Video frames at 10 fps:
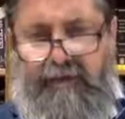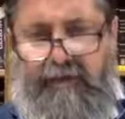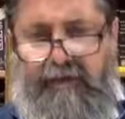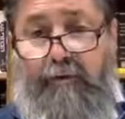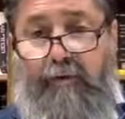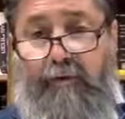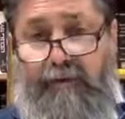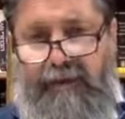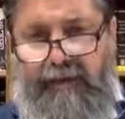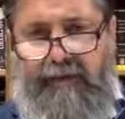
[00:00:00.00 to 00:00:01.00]
they will
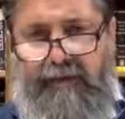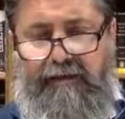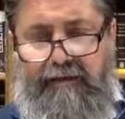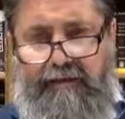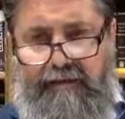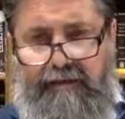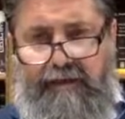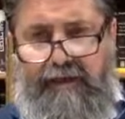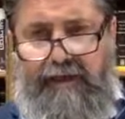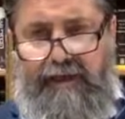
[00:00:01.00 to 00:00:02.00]
be
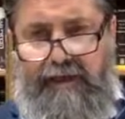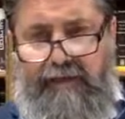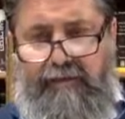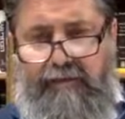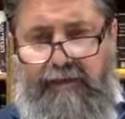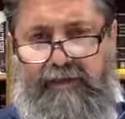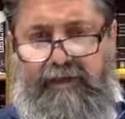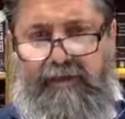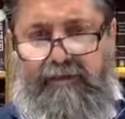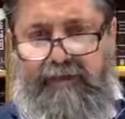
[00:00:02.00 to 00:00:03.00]
in Gan Eden with this
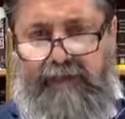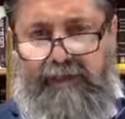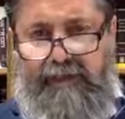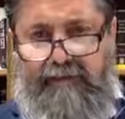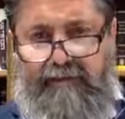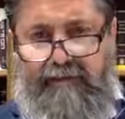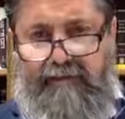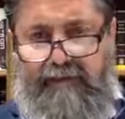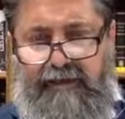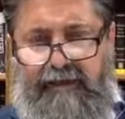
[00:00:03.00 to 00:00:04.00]
kind of light.
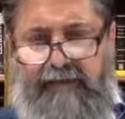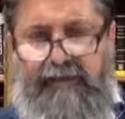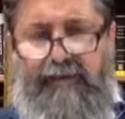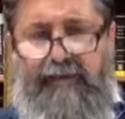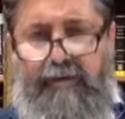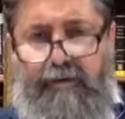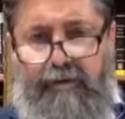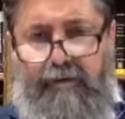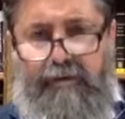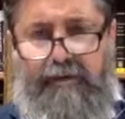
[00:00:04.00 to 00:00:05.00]
Even in our
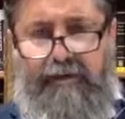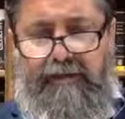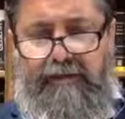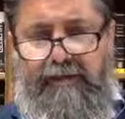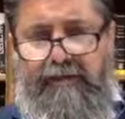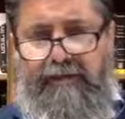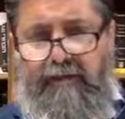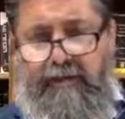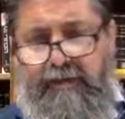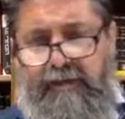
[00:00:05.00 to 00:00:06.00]
world, in the physical
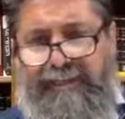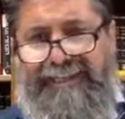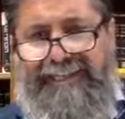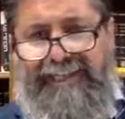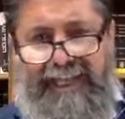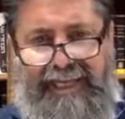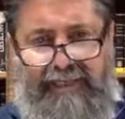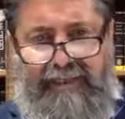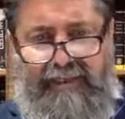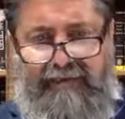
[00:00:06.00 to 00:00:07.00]
world, they see
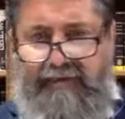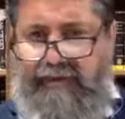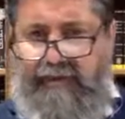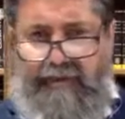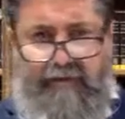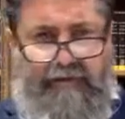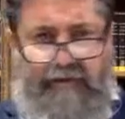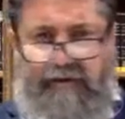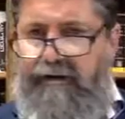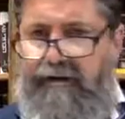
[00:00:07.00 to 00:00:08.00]
light, even at the
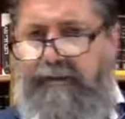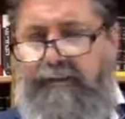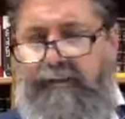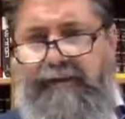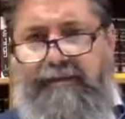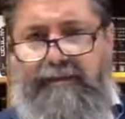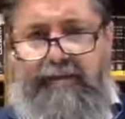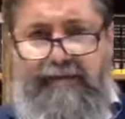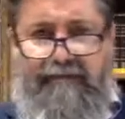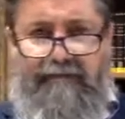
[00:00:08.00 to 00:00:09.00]
darkest places,
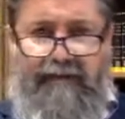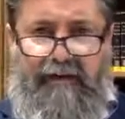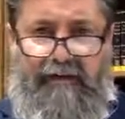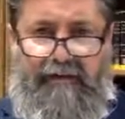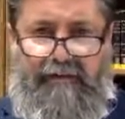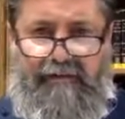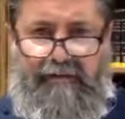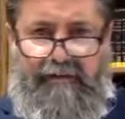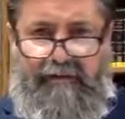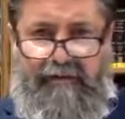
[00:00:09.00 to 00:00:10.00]
Chazim Khalila.
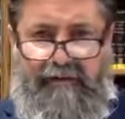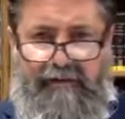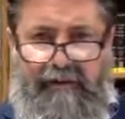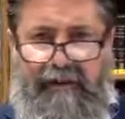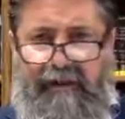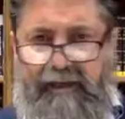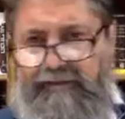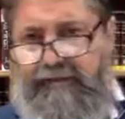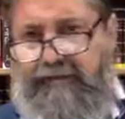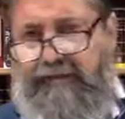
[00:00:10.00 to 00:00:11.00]
They
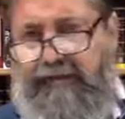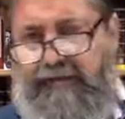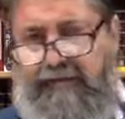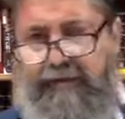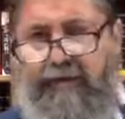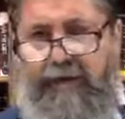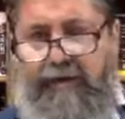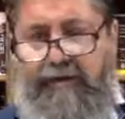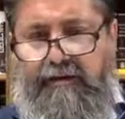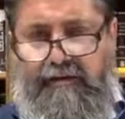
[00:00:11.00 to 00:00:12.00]
never ever
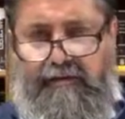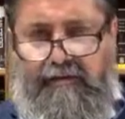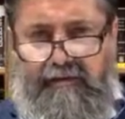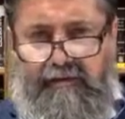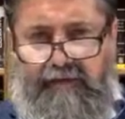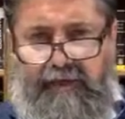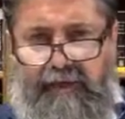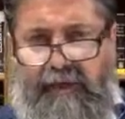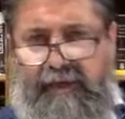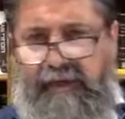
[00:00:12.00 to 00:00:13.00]
weather
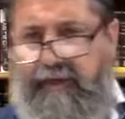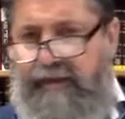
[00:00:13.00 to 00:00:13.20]
any